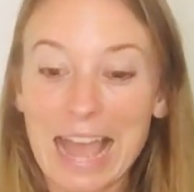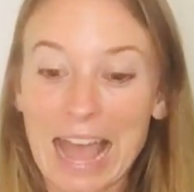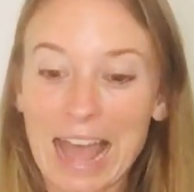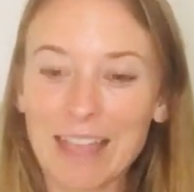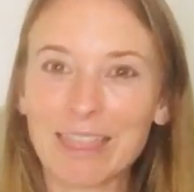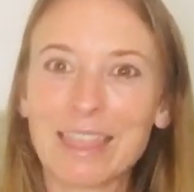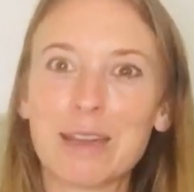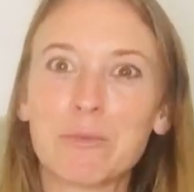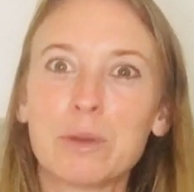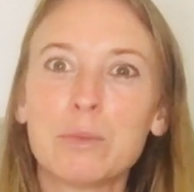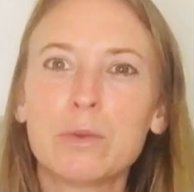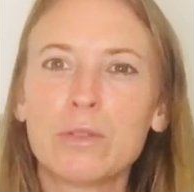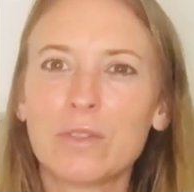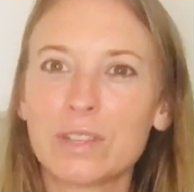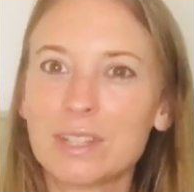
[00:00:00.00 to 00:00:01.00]
And then we
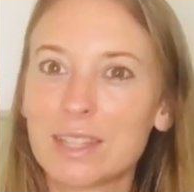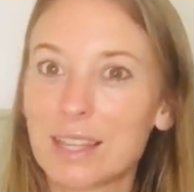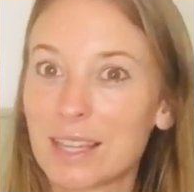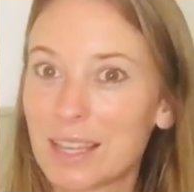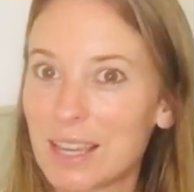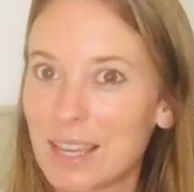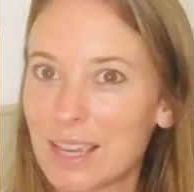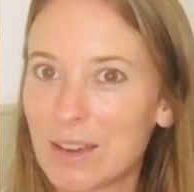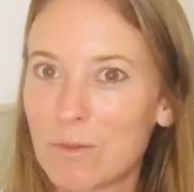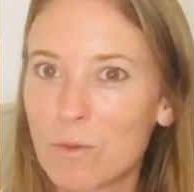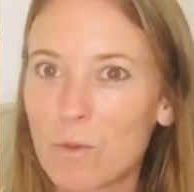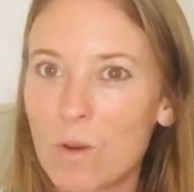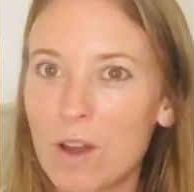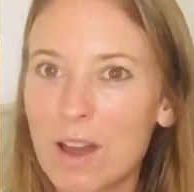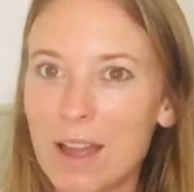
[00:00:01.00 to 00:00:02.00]
move into the King of
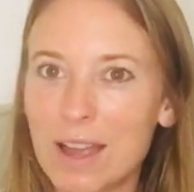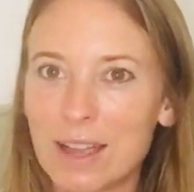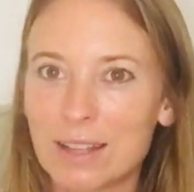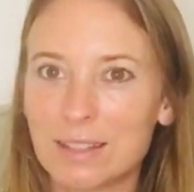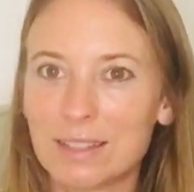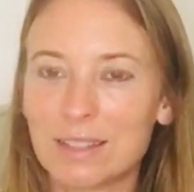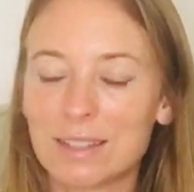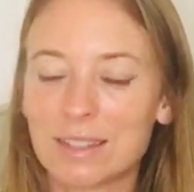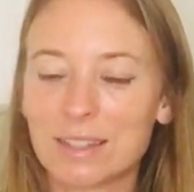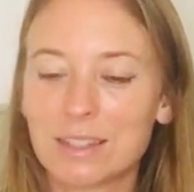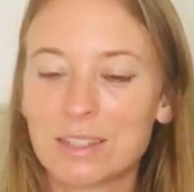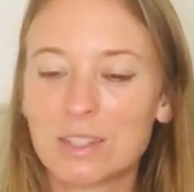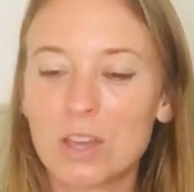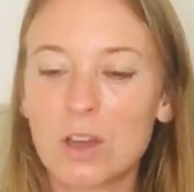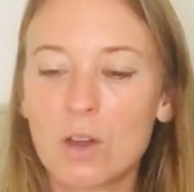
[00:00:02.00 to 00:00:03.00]
Wands.
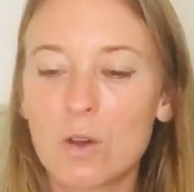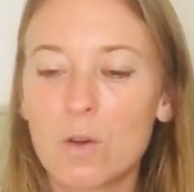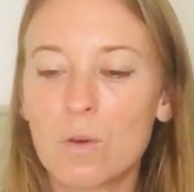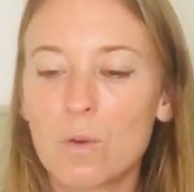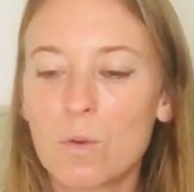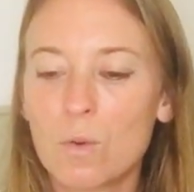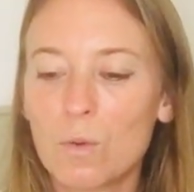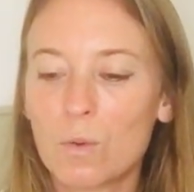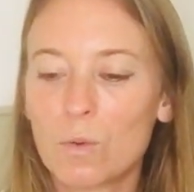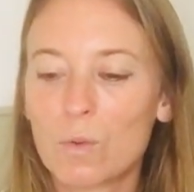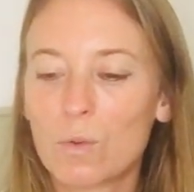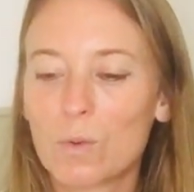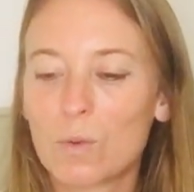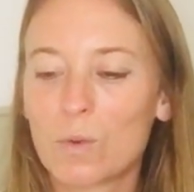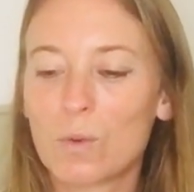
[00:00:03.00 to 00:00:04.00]
So
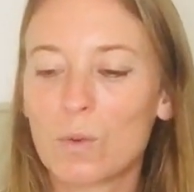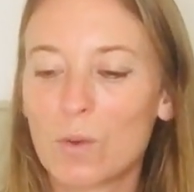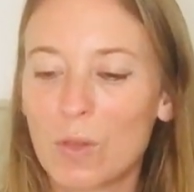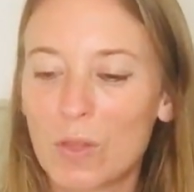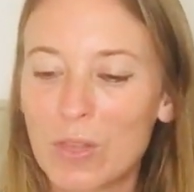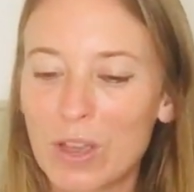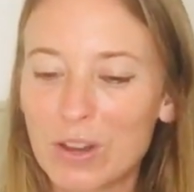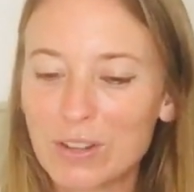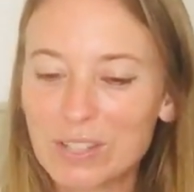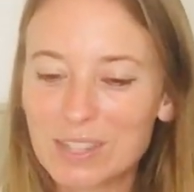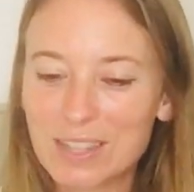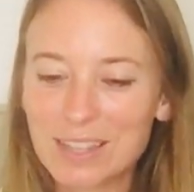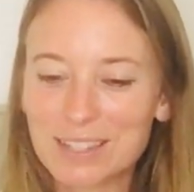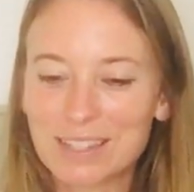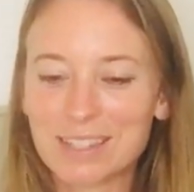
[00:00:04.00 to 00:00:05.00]
there's
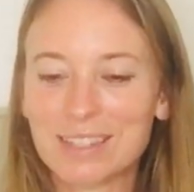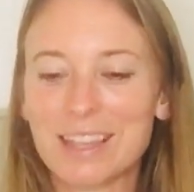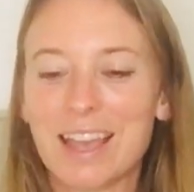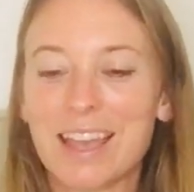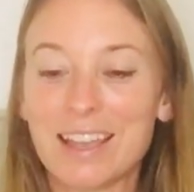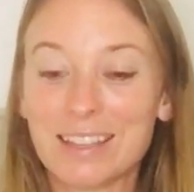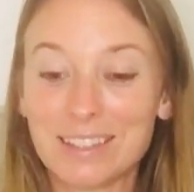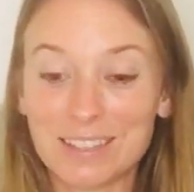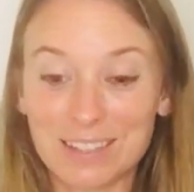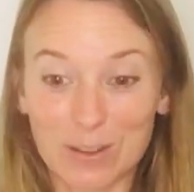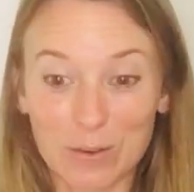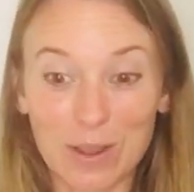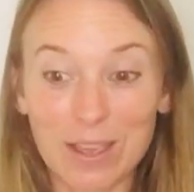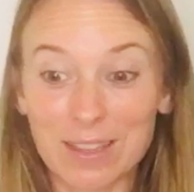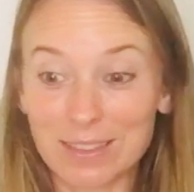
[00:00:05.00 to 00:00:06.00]
this sense,
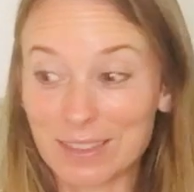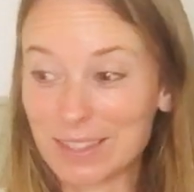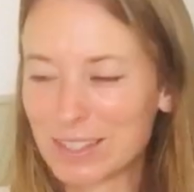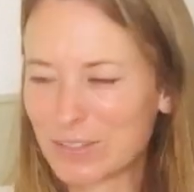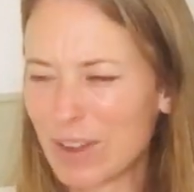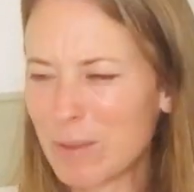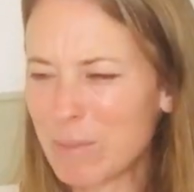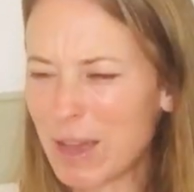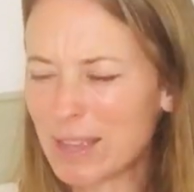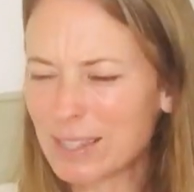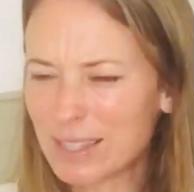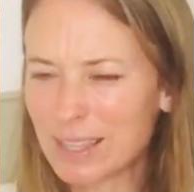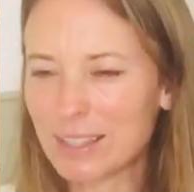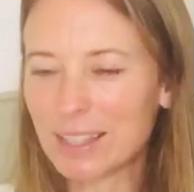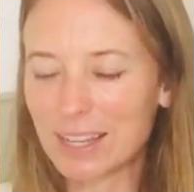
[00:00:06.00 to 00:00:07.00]
okay, the Divine
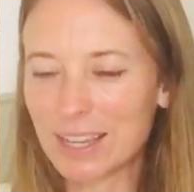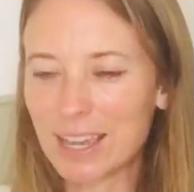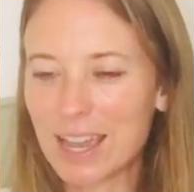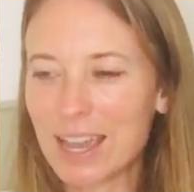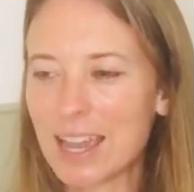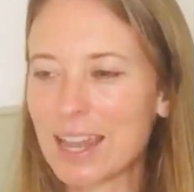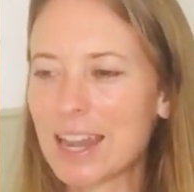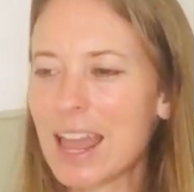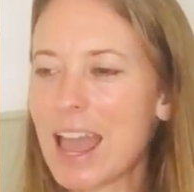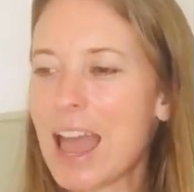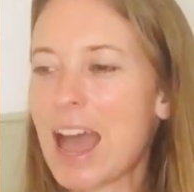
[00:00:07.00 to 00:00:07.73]
Masculine again.